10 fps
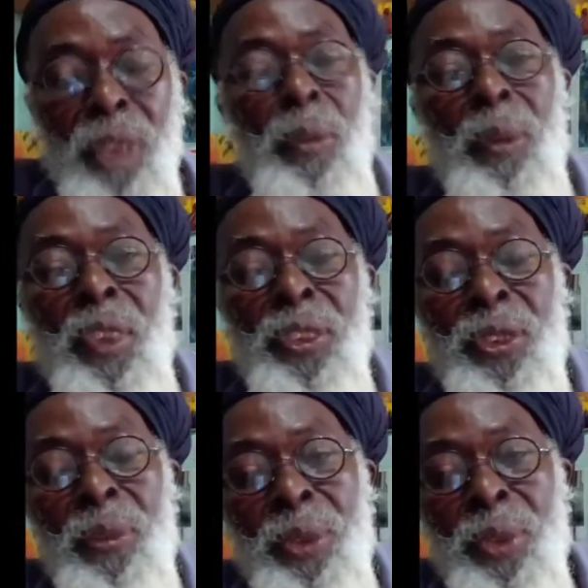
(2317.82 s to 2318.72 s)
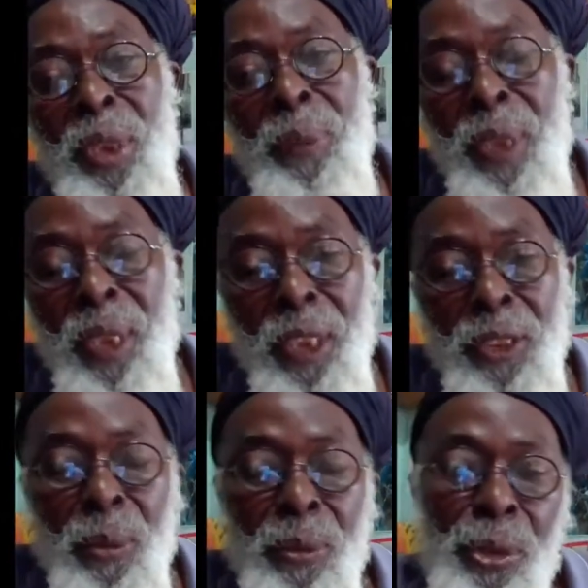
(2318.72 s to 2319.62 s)
If him live a certain place, him can
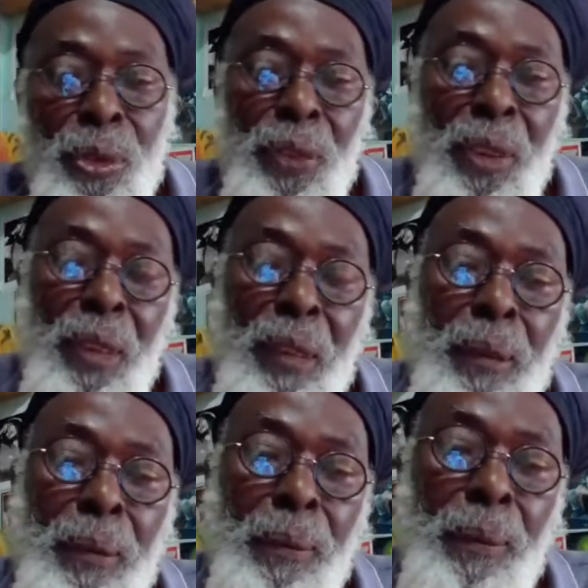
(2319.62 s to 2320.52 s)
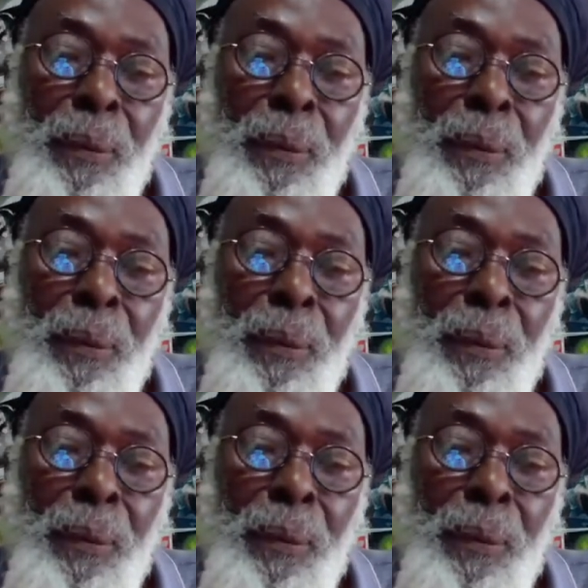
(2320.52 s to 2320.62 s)
get some food for eat.